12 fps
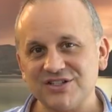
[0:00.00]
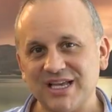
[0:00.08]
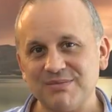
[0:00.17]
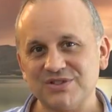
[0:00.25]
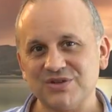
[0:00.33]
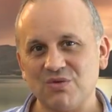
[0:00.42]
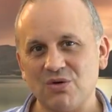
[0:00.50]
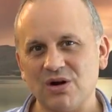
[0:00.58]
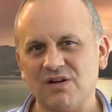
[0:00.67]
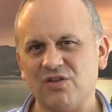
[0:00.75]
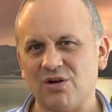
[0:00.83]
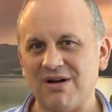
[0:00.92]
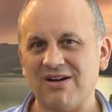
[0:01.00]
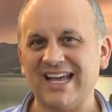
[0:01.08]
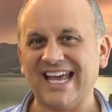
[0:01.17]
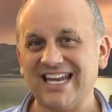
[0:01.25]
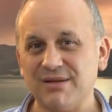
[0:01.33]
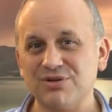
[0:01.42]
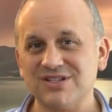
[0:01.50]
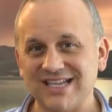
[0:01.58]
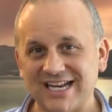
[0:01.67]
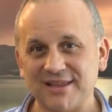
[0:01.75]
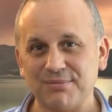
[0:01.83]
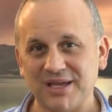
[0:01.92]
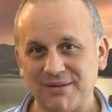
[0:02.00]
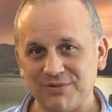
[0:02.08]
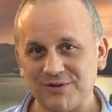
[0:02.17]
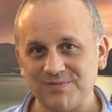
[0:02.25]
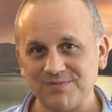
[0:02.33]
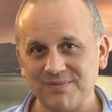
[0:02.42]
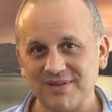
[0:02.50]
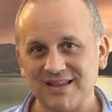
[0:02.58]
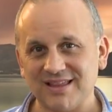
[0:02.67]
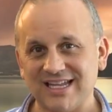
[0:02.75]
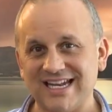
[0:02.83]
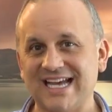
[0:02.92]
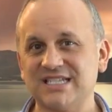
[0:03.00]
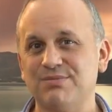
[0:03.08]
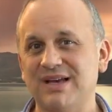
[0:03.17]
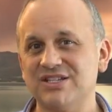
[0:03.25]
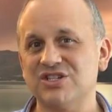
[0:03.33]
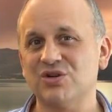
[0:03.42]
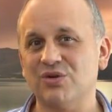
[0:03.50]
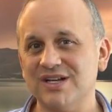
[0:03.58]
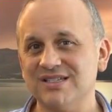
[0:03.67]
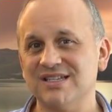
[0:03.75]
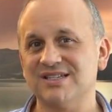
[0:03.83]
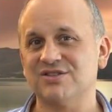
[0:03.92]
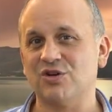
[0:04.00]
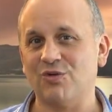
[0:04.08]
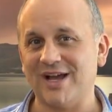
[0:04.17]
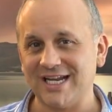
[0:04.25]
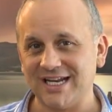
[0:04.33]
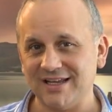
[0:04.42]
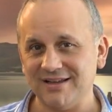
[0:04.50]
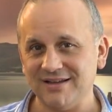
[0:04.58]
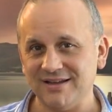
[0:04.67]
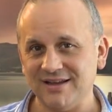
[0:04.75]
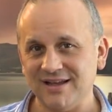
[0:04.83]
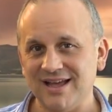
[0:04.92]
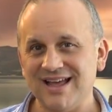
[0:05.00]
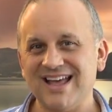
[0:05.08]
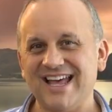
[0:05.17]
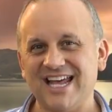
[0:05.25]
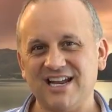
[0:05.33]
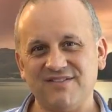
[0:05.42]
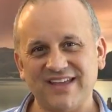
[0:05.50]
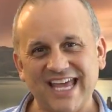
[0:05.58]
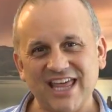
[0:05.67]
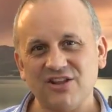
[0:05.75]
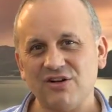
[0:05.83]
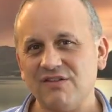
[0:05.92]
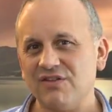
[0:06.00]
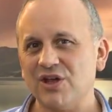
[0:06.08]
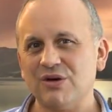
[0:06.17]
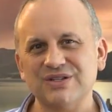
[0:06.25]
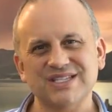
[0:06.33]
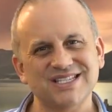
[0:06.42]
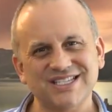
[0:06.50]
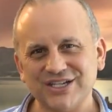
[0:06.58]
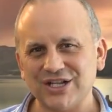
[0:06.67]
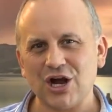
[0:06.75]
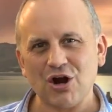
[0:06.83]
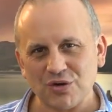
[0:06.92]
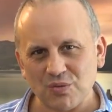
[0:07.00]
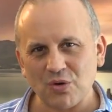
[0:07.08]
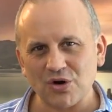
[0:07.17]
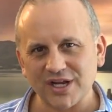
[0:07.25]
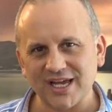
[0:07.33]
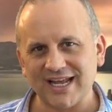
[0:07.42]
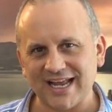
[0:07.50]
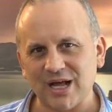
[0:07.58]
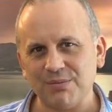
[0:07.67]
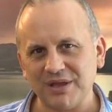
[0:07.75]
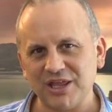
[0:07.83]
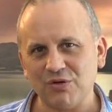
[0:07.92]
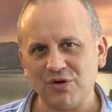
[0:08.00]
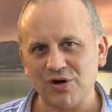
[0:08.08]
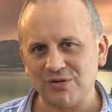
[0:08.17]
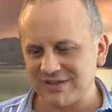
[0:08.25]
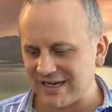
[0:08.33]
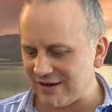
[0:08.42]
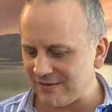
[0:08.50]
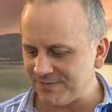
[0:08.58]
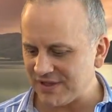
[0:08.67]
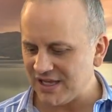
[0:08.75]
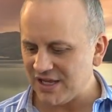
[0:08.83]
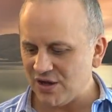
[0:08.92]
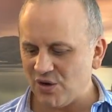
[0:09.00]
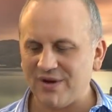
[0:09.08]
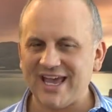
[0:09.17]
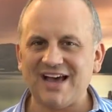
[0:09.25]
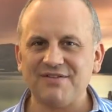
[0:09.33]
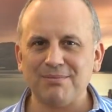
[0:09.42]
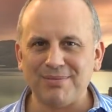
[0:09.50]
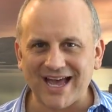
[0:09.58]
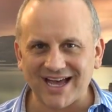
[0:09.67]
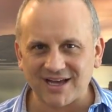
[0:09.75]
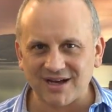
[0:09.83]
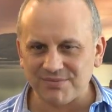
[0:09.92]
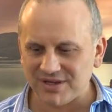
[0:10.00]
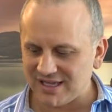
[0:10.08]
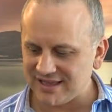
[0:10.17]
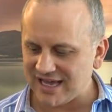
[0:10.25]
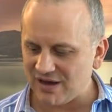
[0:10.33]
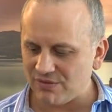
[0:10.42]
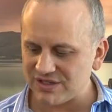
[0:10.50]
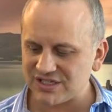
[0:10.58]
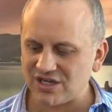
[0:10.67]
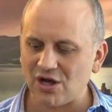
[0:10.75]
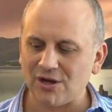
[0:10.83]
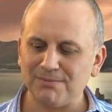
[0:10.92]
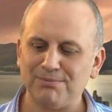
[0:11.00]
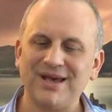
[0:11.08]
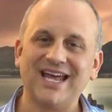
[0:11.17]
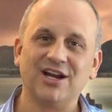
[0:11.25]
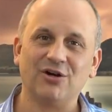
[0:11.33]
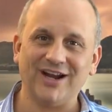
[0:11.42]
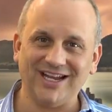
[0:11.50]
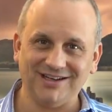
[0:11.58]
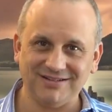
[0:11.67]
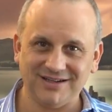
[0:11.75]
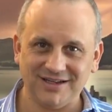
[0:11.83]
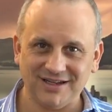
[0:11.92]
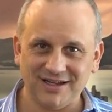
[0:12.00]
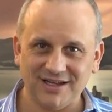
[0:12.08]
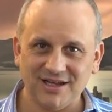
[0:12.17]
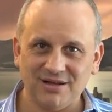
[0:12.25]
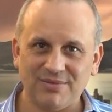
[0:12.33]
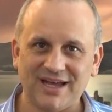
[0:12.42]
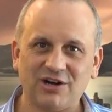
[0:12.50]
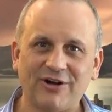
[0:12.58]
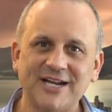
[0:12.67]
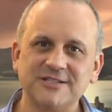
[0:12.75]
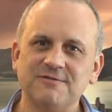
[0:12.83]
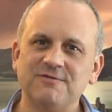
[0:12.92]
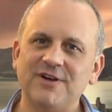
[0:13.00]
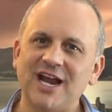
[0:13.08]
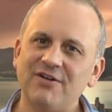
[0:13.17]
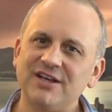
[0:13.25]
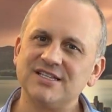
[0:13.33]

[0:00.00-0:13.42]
seems to work for about 80% of the people. The next best choice is Serenity. And if either of those still aren't working and helping you calm down, we have a backup, and that one's called Pedigree. Pedigree is very